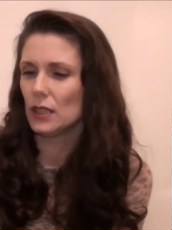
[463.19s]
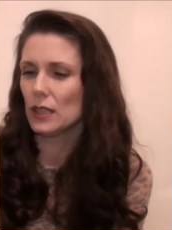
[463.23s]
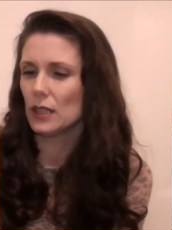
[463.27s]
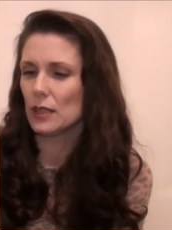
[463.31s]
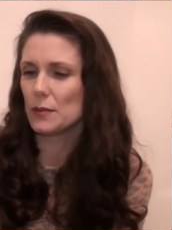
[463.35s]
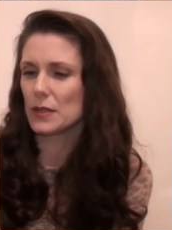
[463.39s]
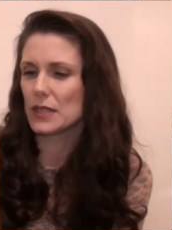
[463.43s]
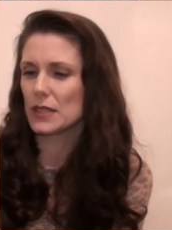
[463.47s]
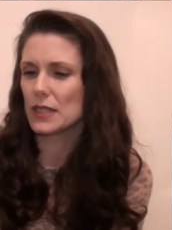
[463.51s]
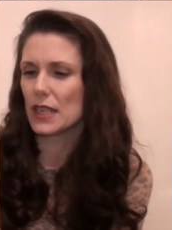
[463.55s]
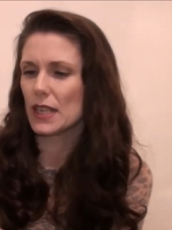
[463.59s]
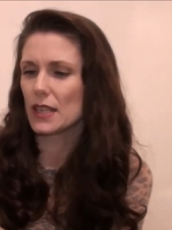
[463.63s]

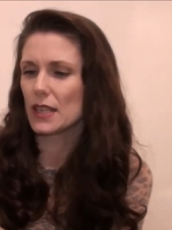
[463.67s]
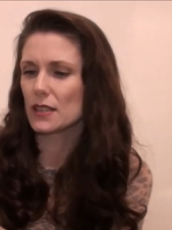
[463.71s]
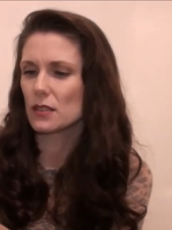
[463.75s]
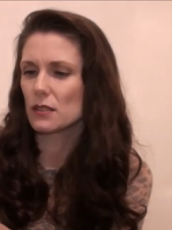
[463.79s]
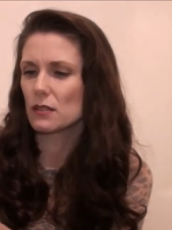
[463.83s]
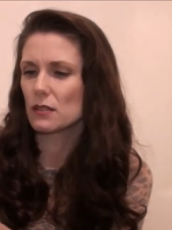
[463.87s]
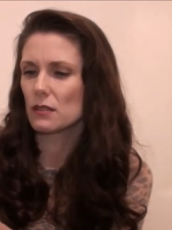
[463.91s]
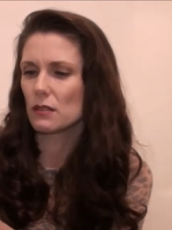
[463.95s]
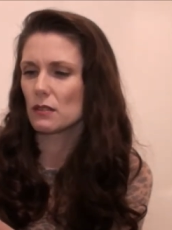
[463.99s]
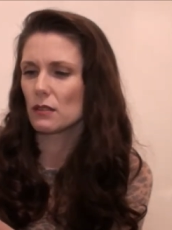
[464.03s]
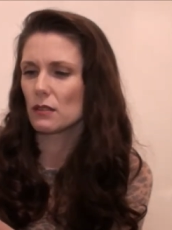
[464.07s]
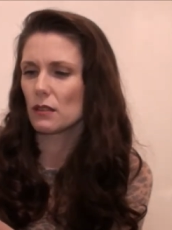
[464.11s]
let me see,
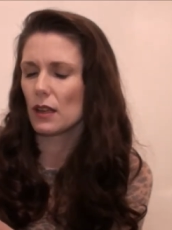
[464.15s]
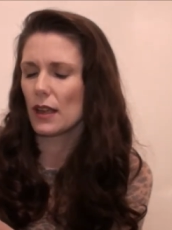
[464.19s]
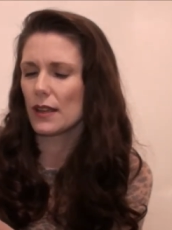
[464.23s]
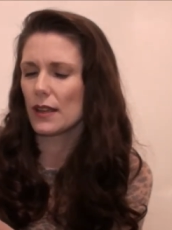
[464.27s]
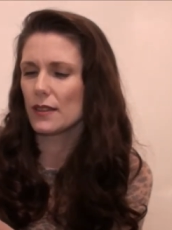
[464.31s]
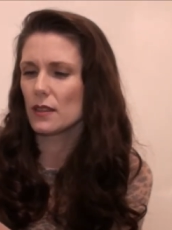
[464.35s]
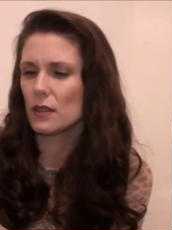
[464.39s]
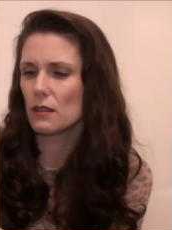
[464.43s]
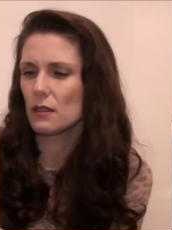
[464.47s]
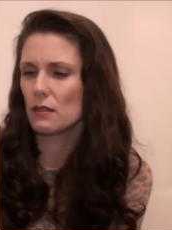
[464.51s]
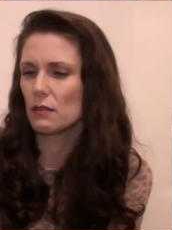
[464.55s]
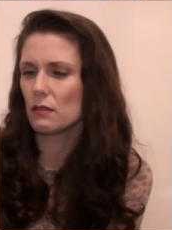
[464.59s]
it's
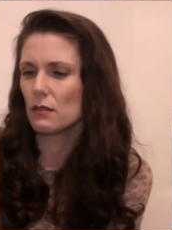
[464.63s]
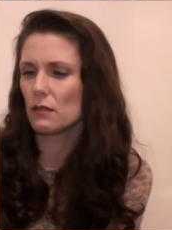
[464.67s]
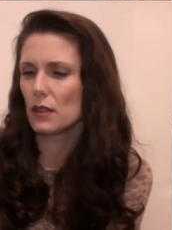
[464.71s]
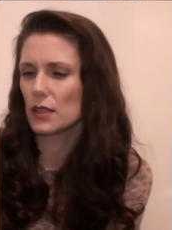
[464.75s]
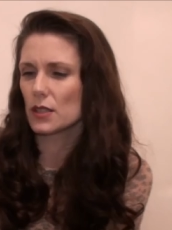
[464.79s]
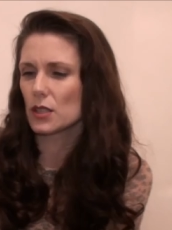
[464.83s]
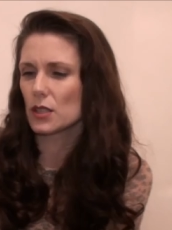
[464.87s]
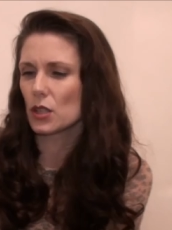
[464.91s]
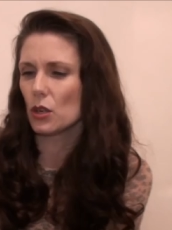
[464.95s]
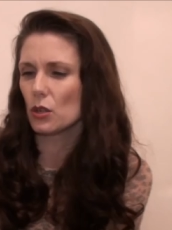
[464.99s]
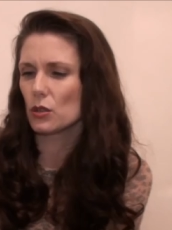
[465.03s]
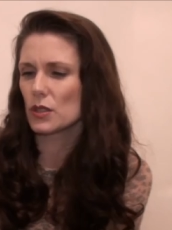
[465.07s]
in,
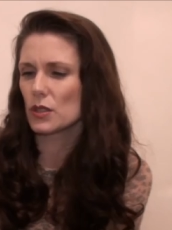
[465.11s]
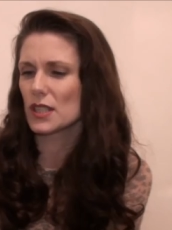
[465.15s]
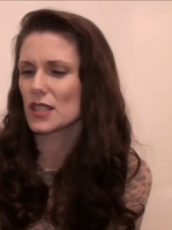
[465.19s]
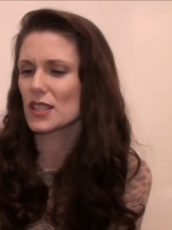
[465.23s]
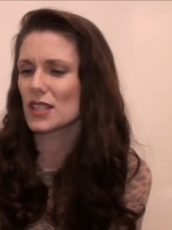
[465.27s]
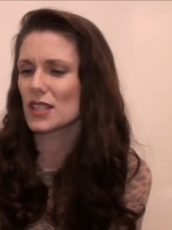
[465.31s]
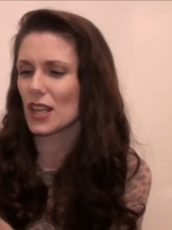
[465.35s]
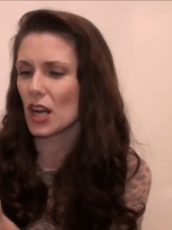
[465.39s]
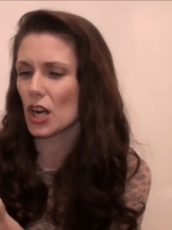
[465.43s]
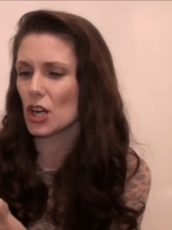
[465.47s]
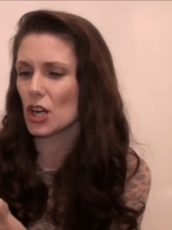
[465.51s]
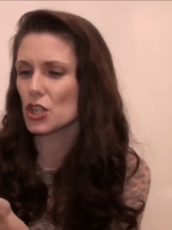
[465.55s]
it's called
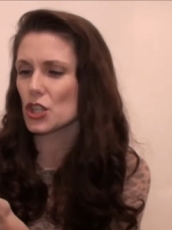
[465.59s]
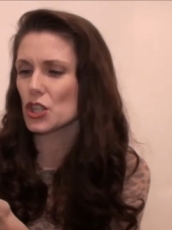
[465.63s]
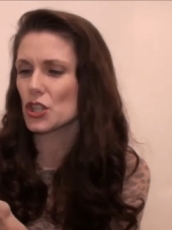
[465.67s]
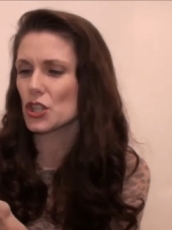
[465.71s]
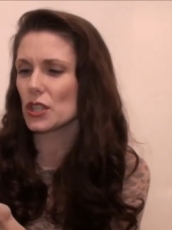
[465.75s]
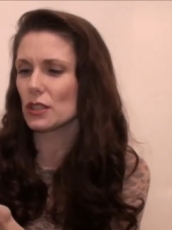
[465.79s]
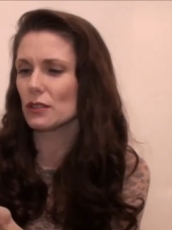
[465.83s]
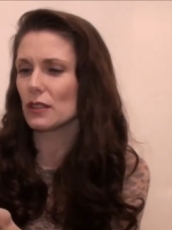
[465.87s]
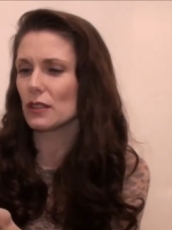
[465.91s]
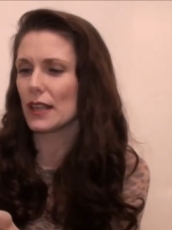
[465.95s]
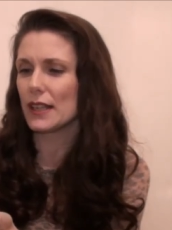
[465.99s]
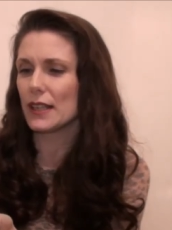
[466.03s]

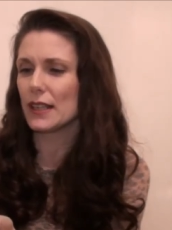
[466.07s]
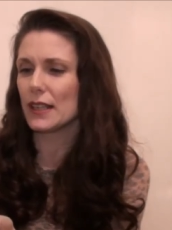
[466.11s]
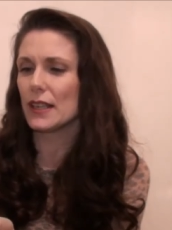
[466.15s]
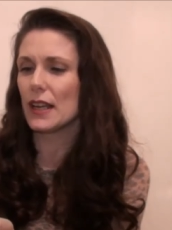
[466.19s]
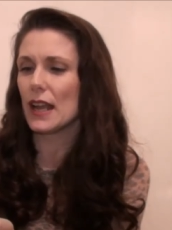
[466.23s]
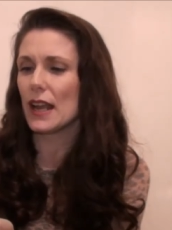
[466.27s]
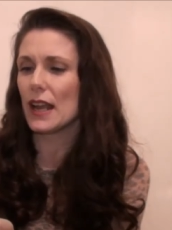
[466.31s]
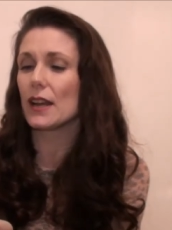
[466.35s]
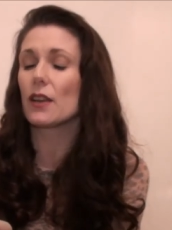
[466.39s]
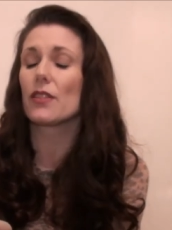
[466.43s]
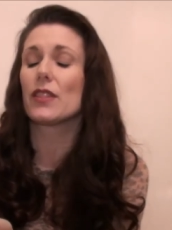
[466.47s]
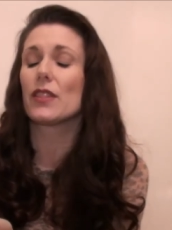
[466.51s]
Starched Linen,
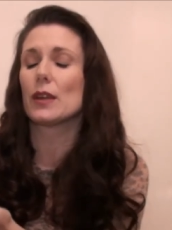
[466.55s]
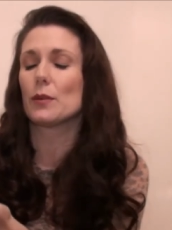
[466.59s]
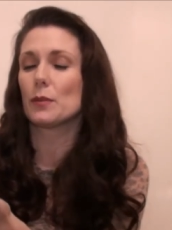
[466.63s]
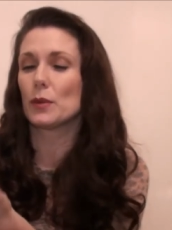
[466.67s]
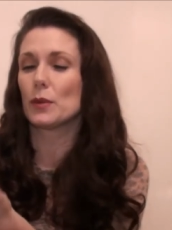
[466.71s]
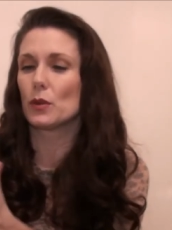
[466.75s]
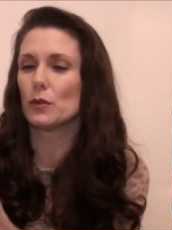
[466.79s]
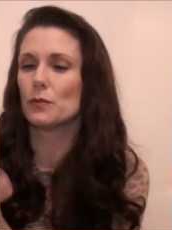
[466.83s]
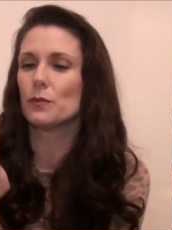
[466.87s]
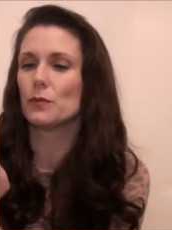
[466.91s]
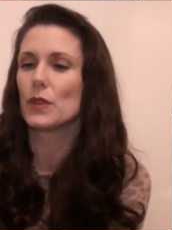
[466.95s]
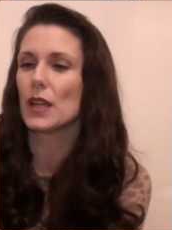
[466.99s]
and there we
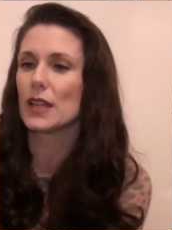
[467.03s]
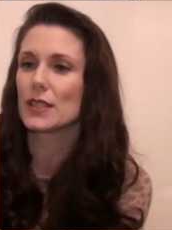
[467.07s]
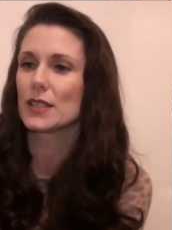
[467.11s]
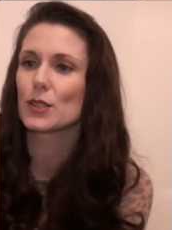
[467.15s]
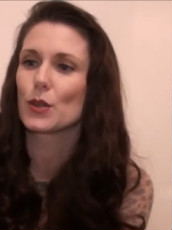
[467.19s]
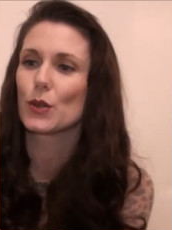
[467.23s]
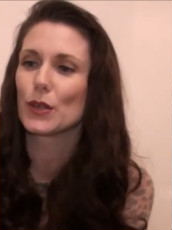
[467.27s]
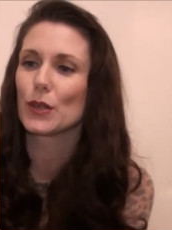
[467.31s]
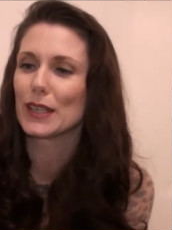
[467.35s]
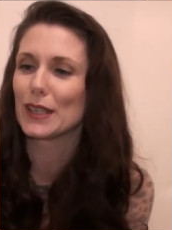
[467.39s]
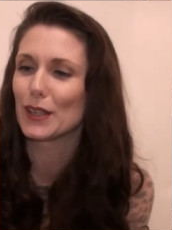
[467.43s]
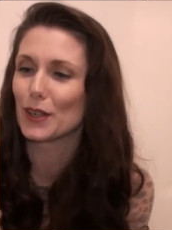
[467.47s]
go,
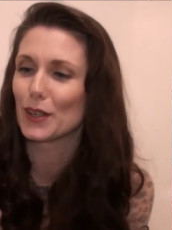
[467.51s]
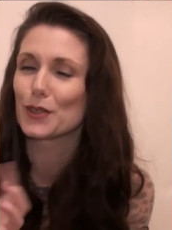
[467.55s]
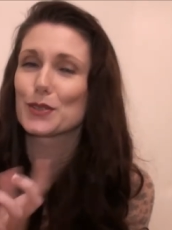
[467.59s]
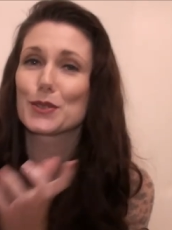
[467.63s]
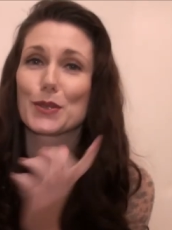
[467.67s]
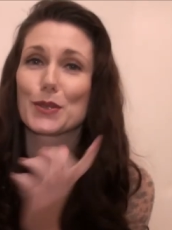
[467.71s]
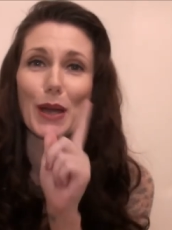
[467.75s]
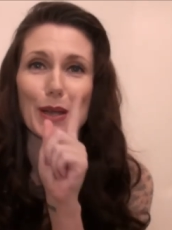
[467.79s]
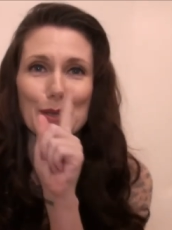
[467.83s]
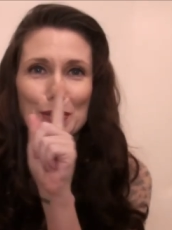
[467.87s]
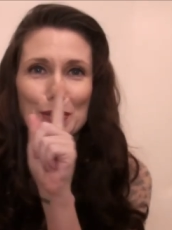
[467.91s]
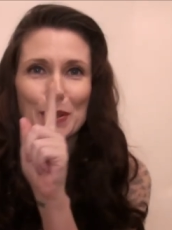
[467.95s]
it's on here,
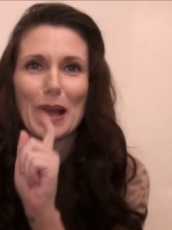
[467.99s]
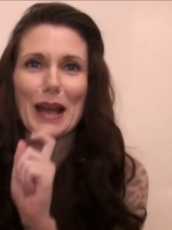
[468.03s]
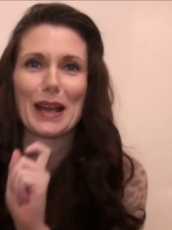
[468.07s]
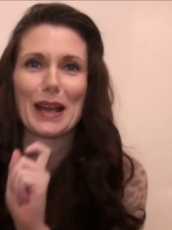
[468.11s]
so I don't